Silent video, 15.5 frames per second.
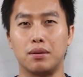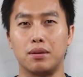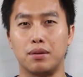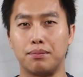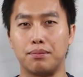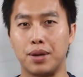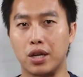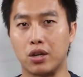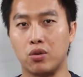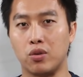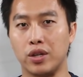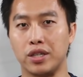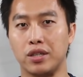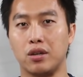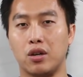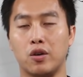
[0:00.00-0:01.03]
Bitcoin.
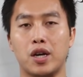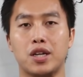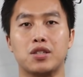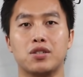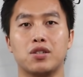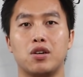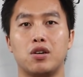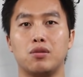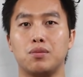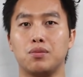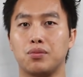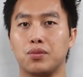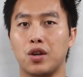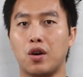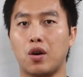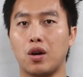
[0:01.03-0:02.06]
All right, so
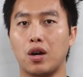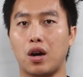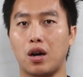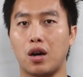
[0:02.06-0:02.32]
there are